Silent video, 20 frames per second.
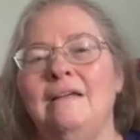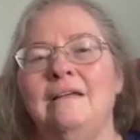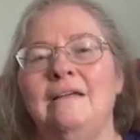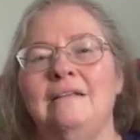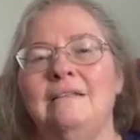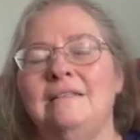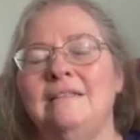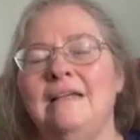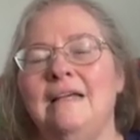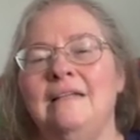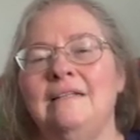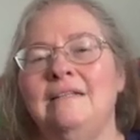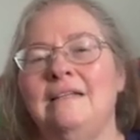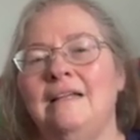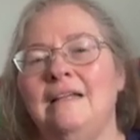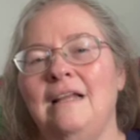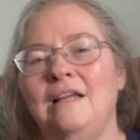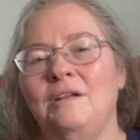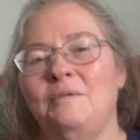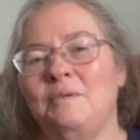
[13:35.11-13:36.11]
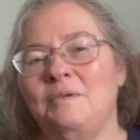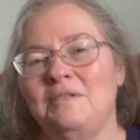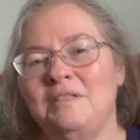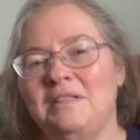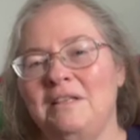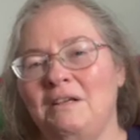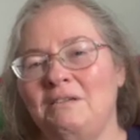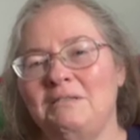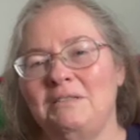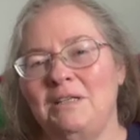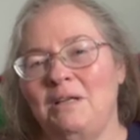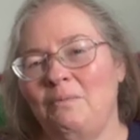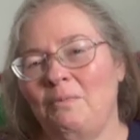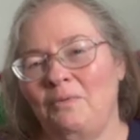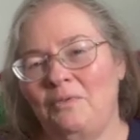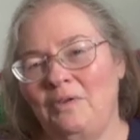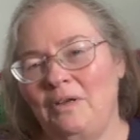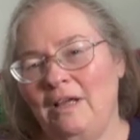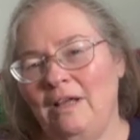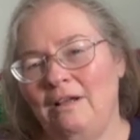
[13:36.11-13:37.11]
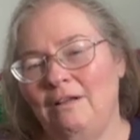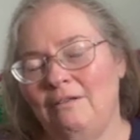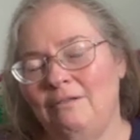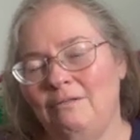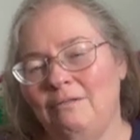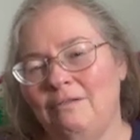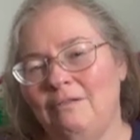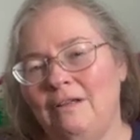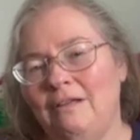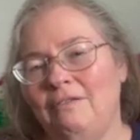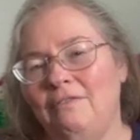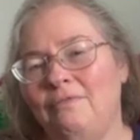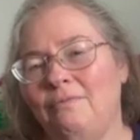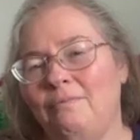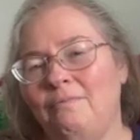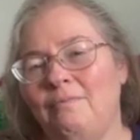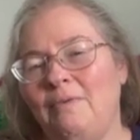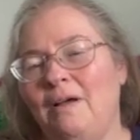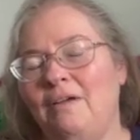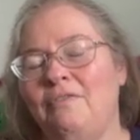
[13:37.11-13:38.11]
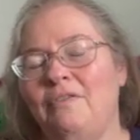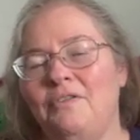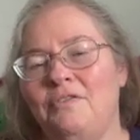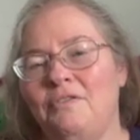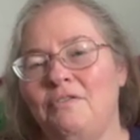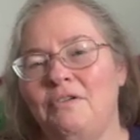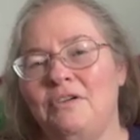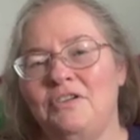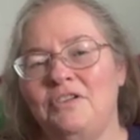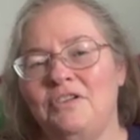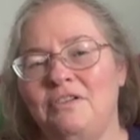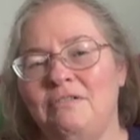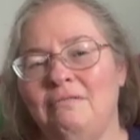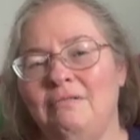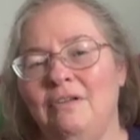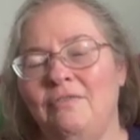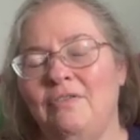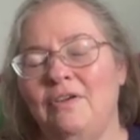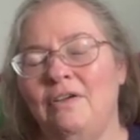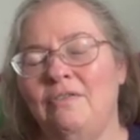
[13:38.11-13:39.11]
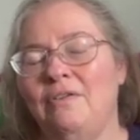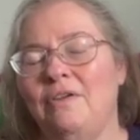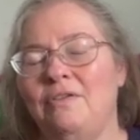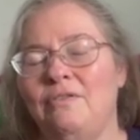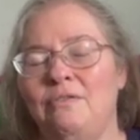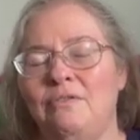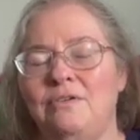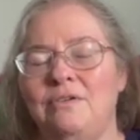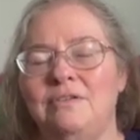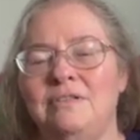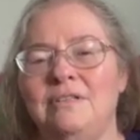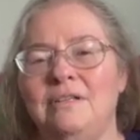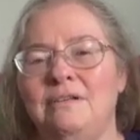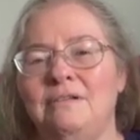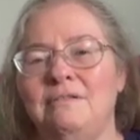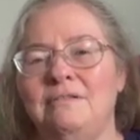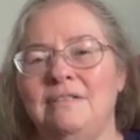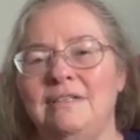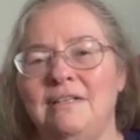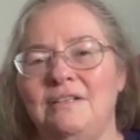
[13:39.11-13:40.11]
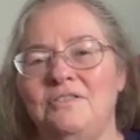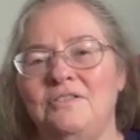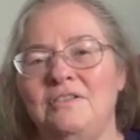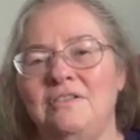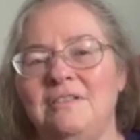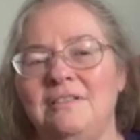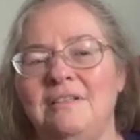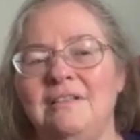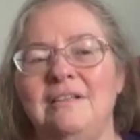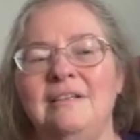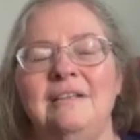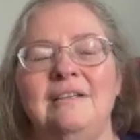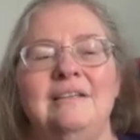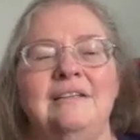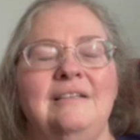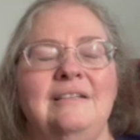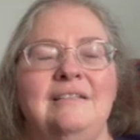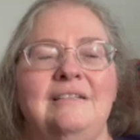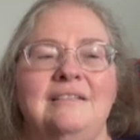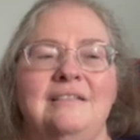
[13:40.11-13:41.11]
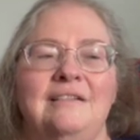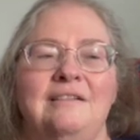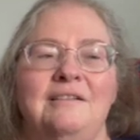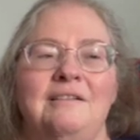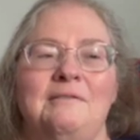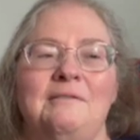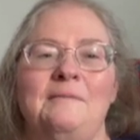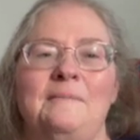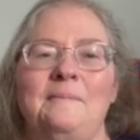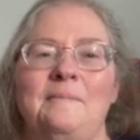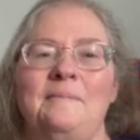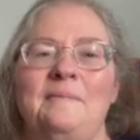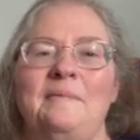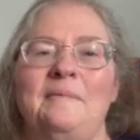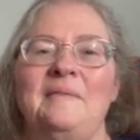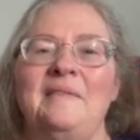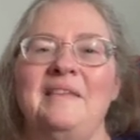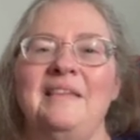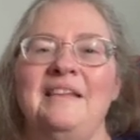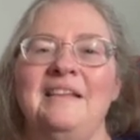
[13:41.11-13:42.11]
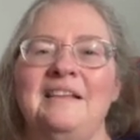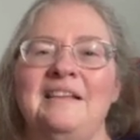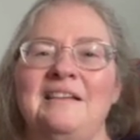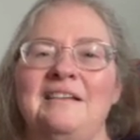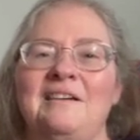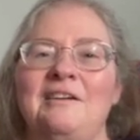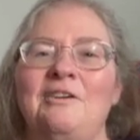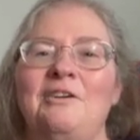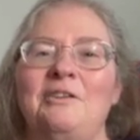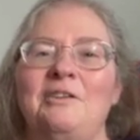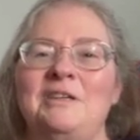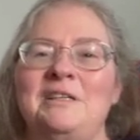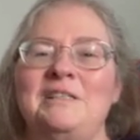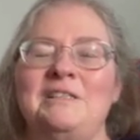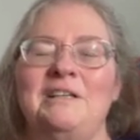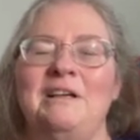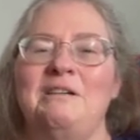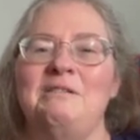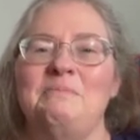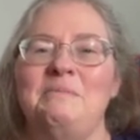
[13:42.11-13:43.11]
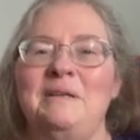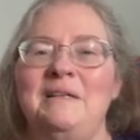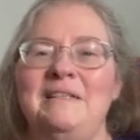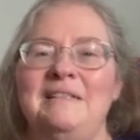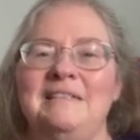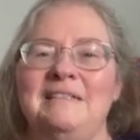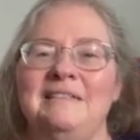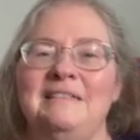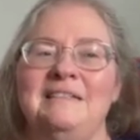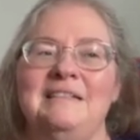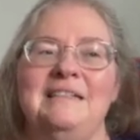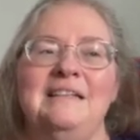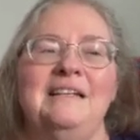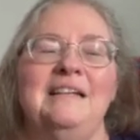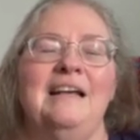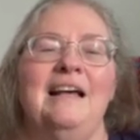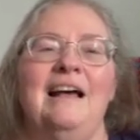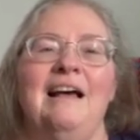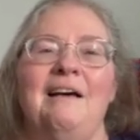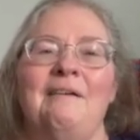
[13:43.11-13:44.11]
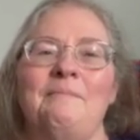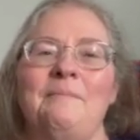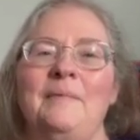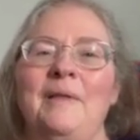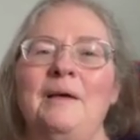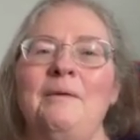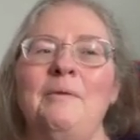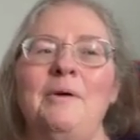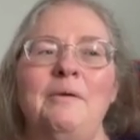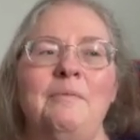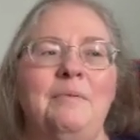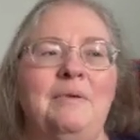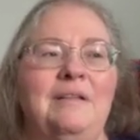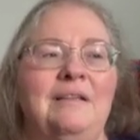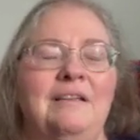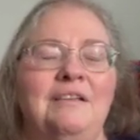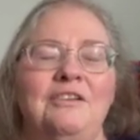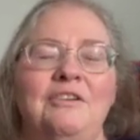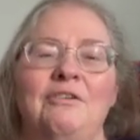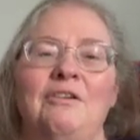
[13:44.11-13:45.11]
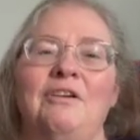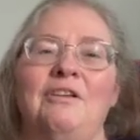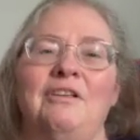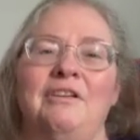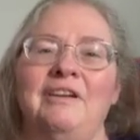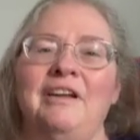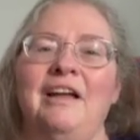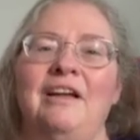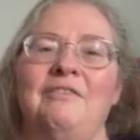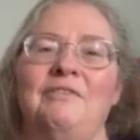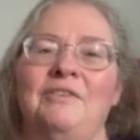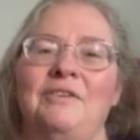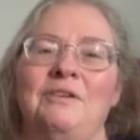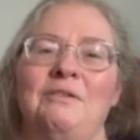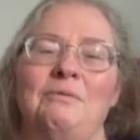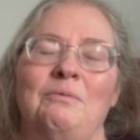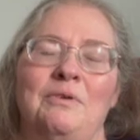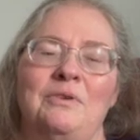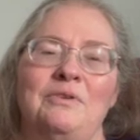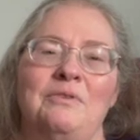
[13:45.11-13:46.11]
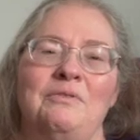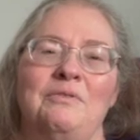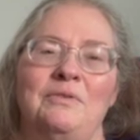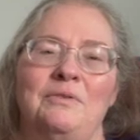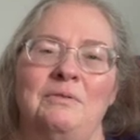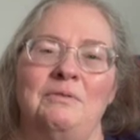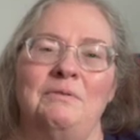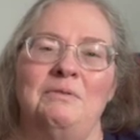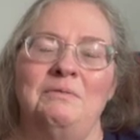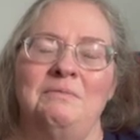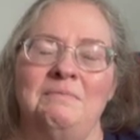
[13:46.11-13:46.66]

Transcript: Santa and Animals, so I was able to get like 500 or so stitches. So all excitement. I'm hoping that you're all having a wonderful